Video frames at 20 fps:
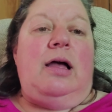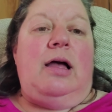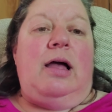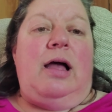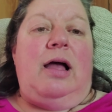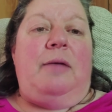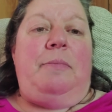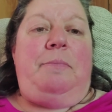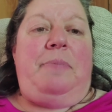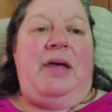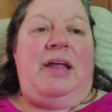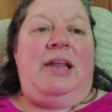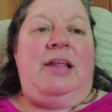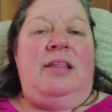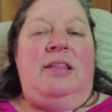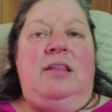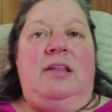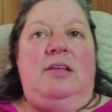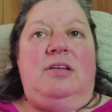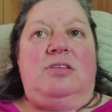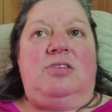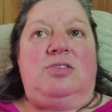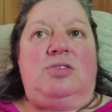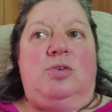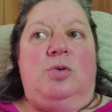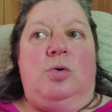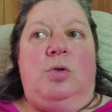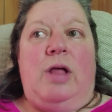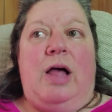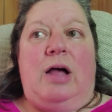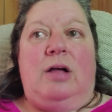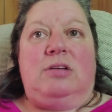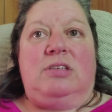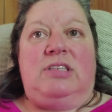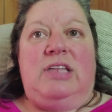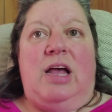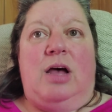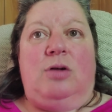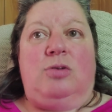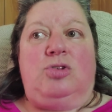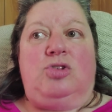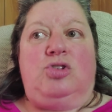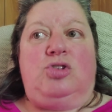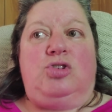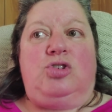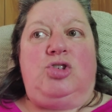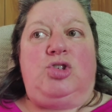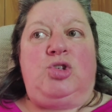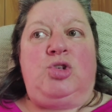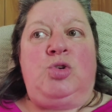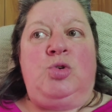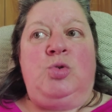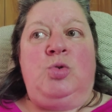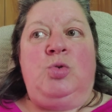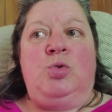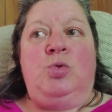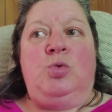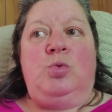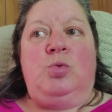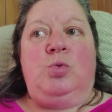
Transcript: I've been in the schoolhouse now two